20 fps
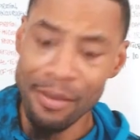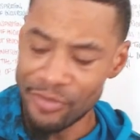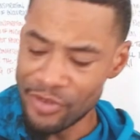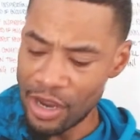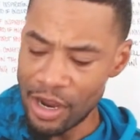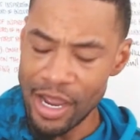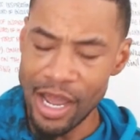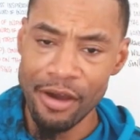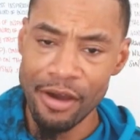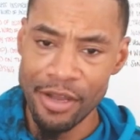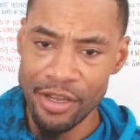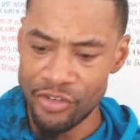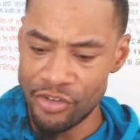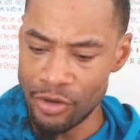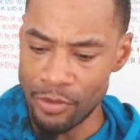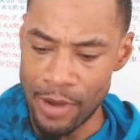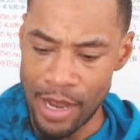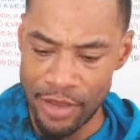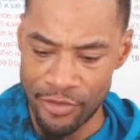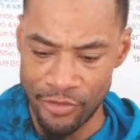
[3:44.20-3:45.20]
Like, how is your
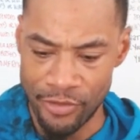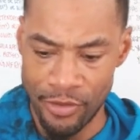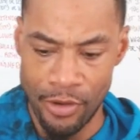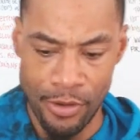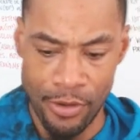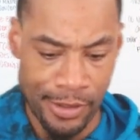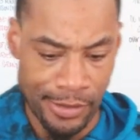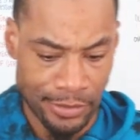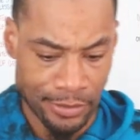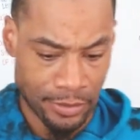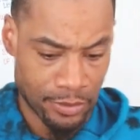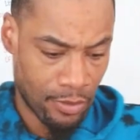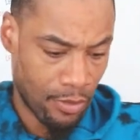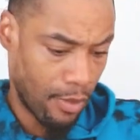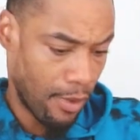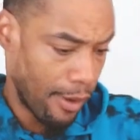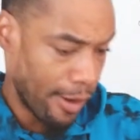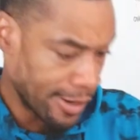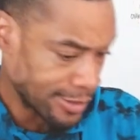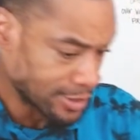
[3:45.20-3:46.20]
rising going?
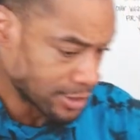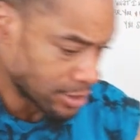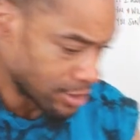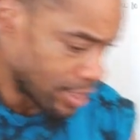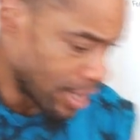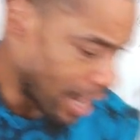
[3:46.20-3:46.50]
You